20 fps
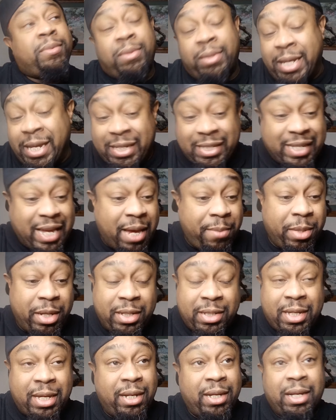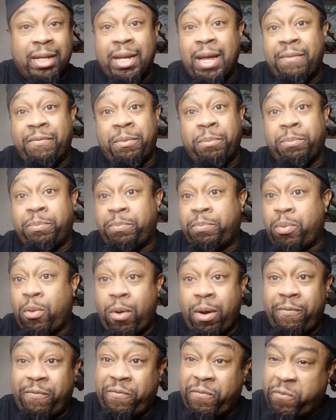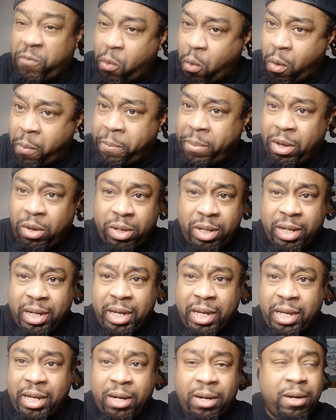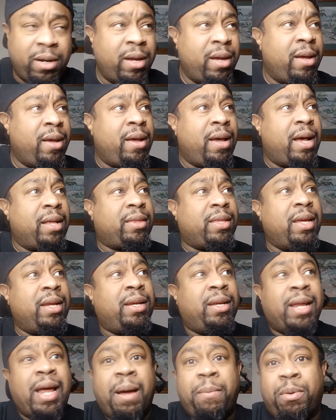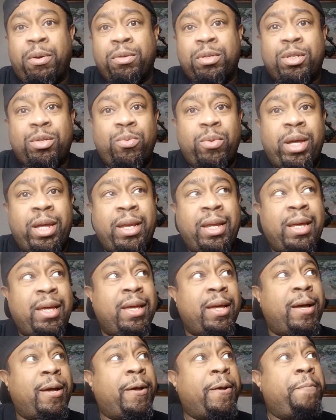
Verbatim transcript: Nick Saban is getting $11.4 million a year. I think Dabo Sweeney